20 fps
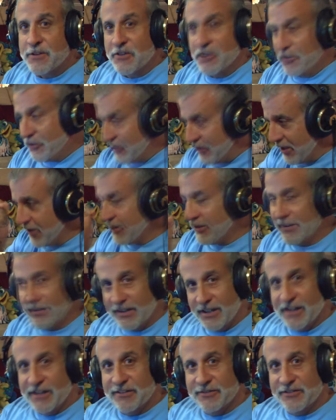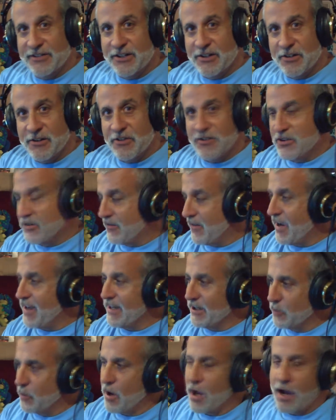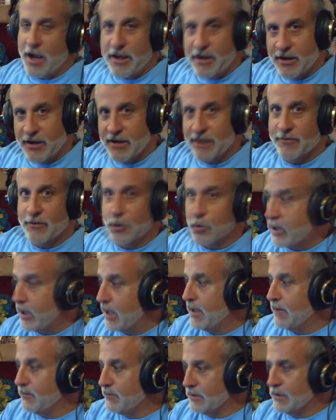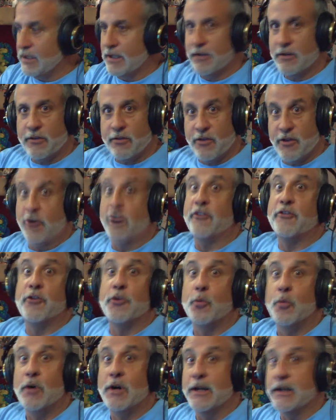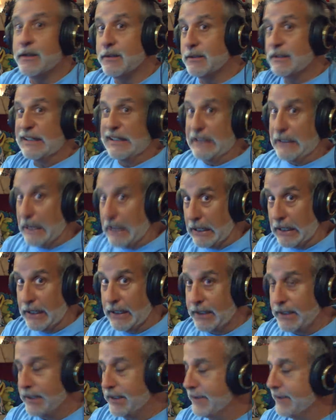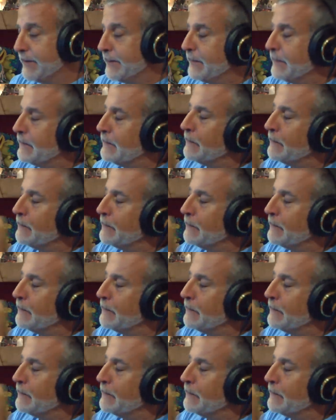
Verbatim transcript: the center of, you know, the divining rod of, okay, here, there's the one, kinda.